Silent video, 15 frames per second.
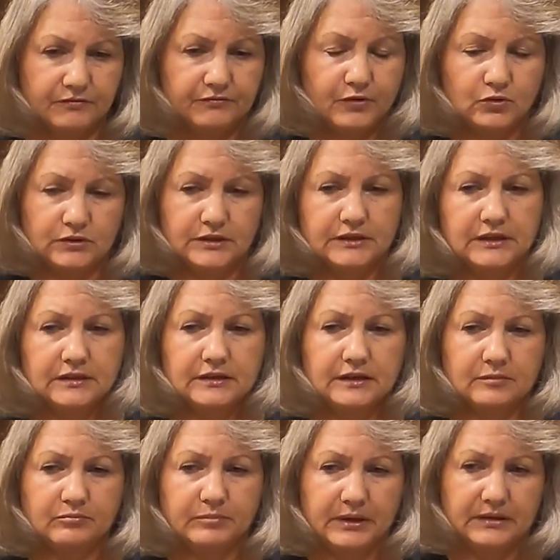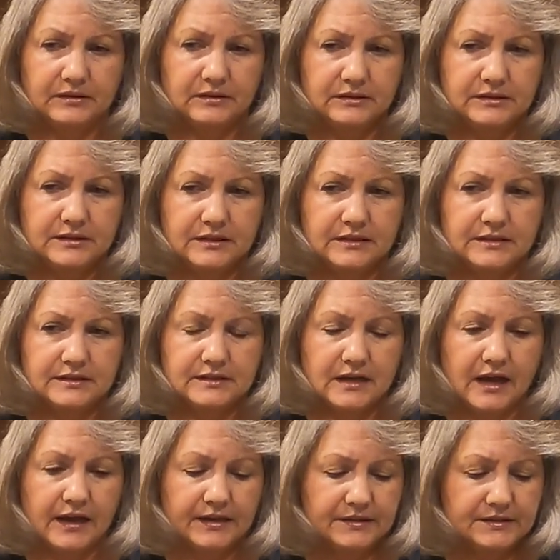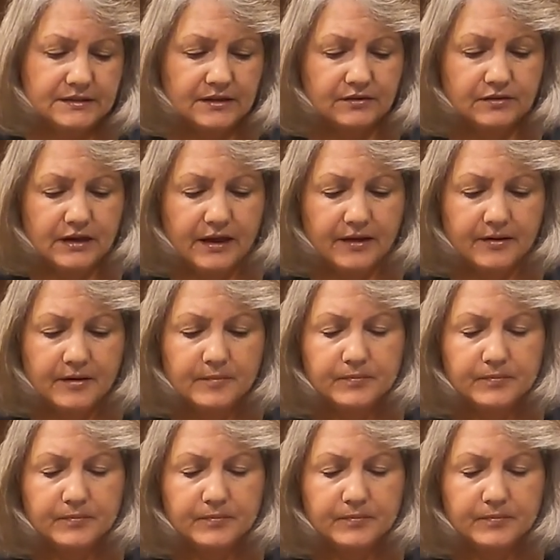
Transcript: fold it neatly and bundle it to the side so that